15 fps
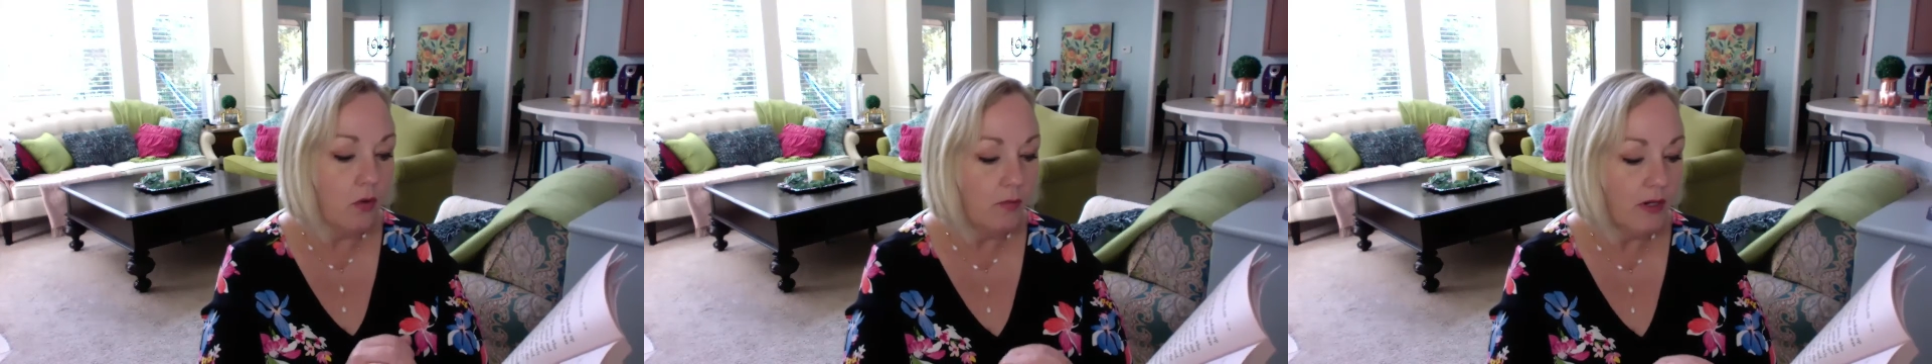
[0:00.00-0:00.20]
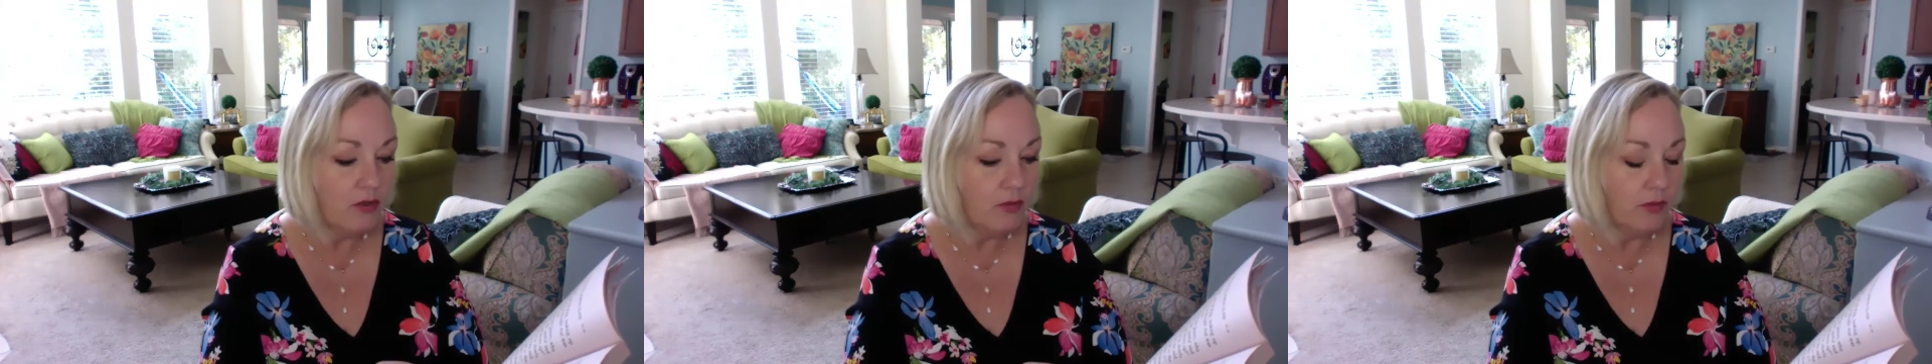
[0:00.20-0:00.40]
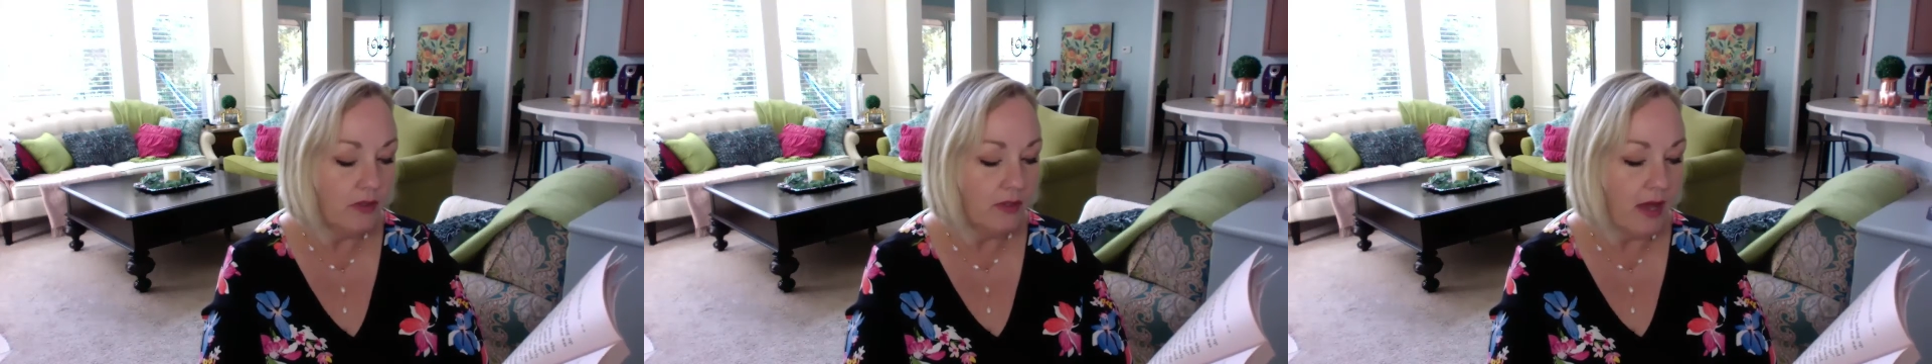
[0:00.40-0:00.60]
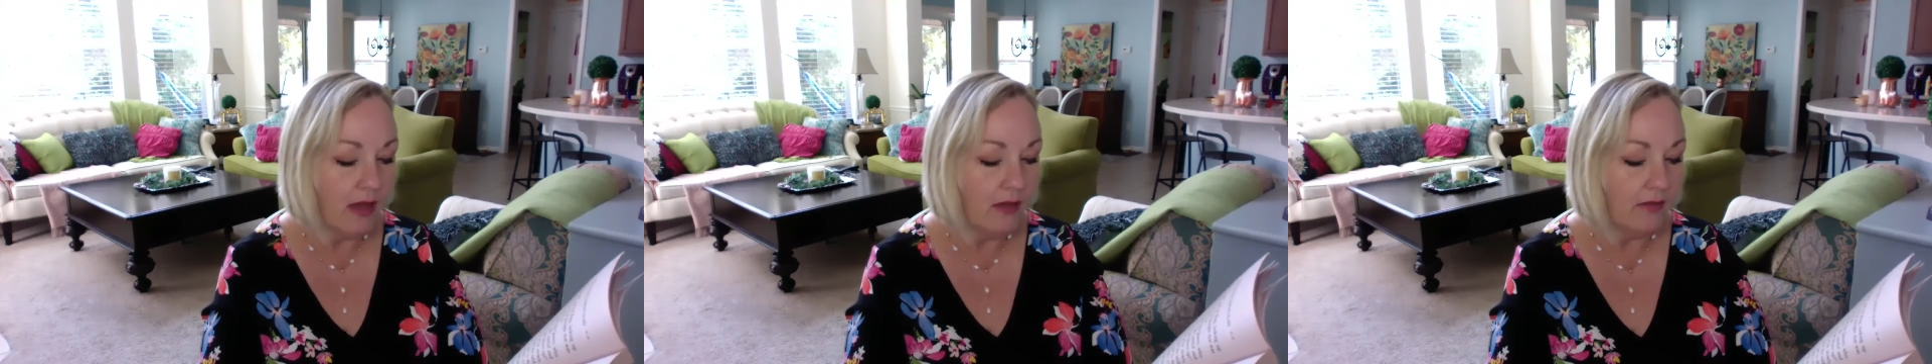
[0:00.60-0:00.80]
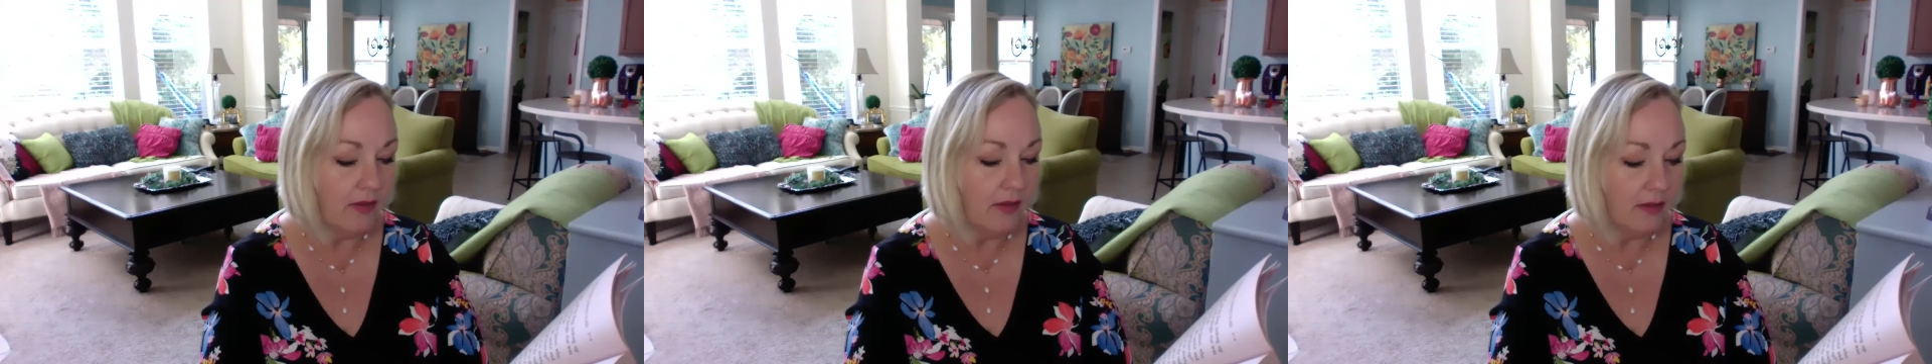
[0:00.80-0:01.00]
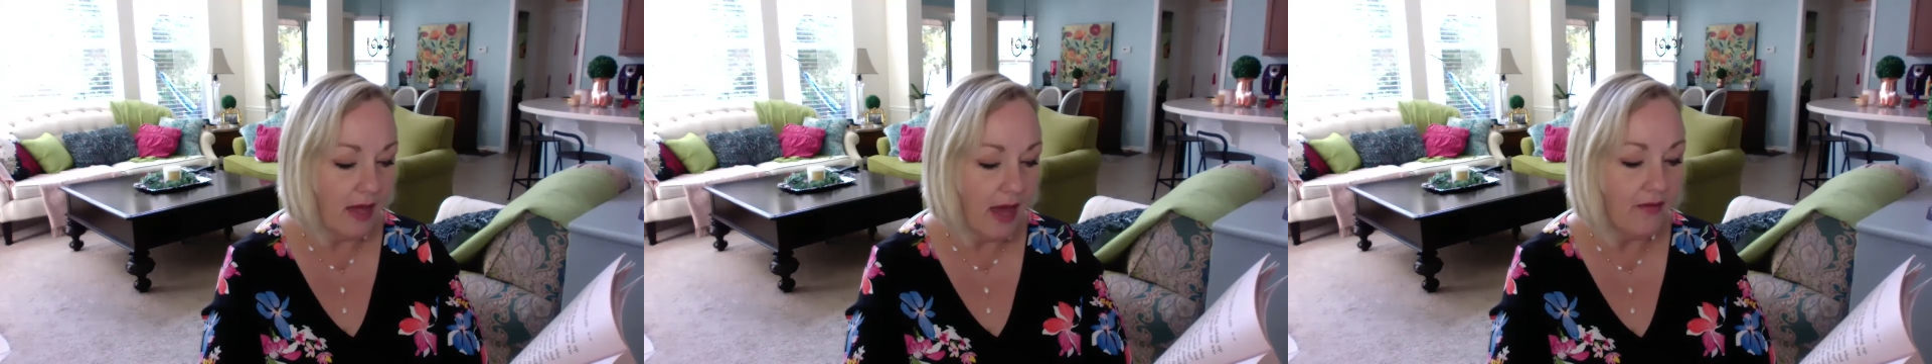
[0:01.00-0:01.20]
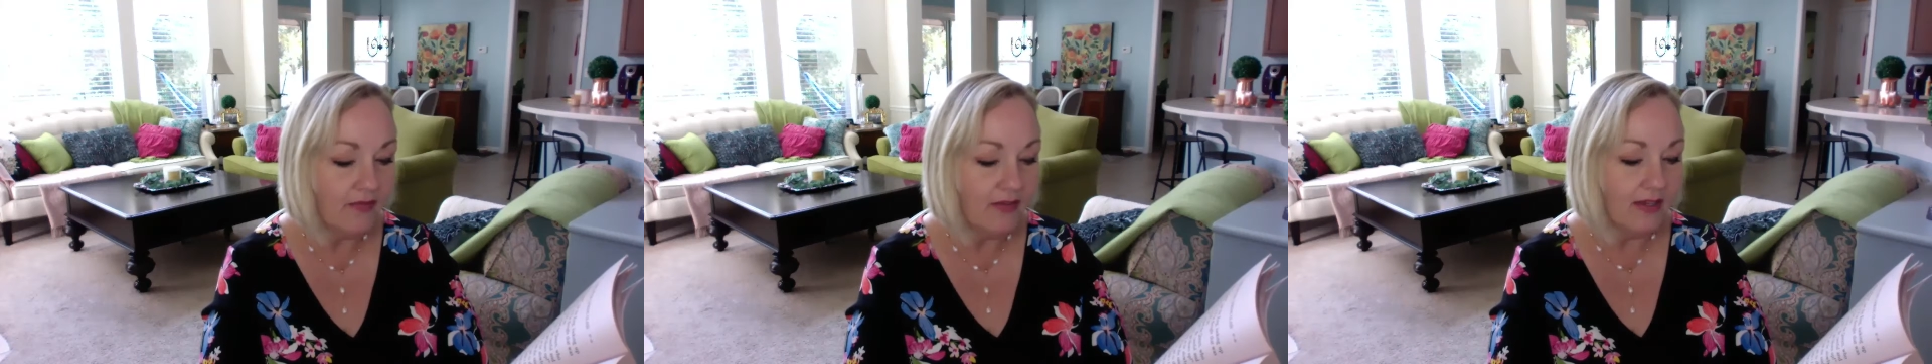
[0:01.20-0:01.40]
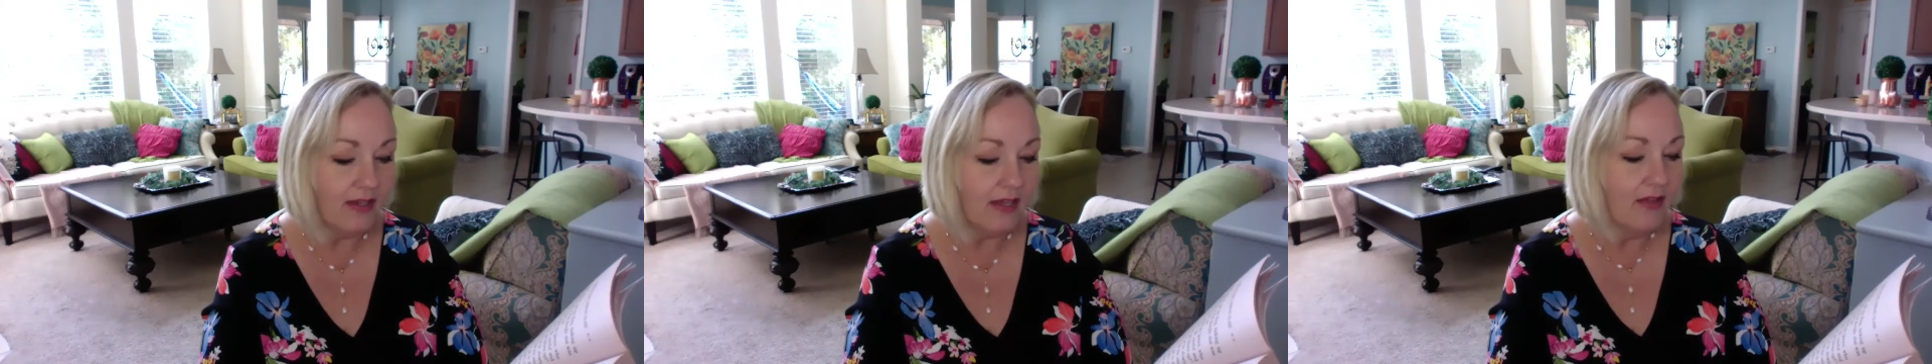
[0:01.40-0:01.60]
much with
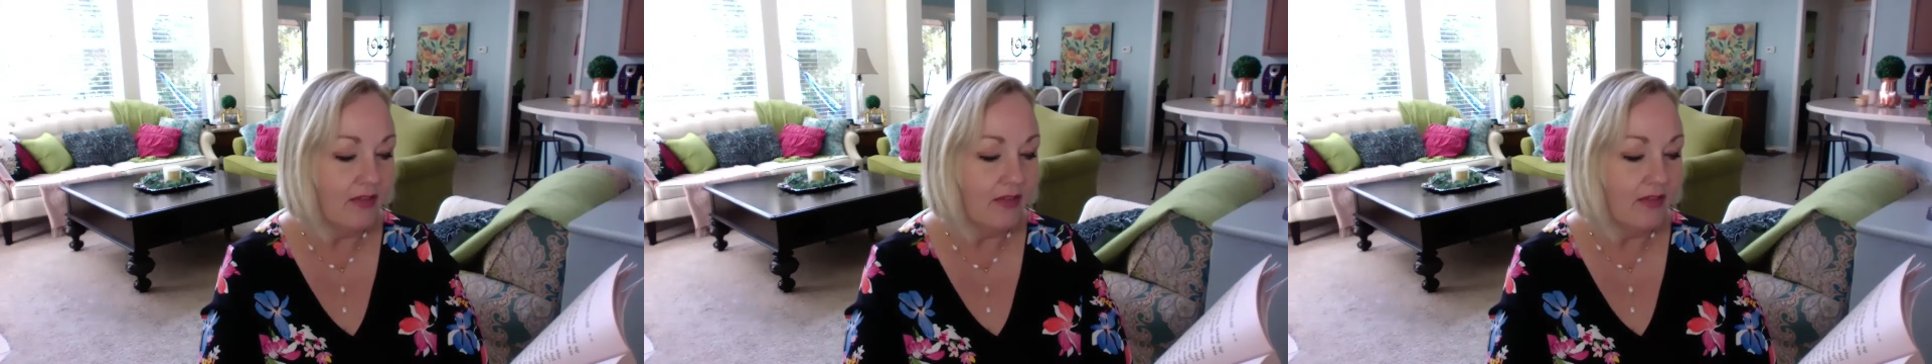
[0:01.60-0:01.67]
laughing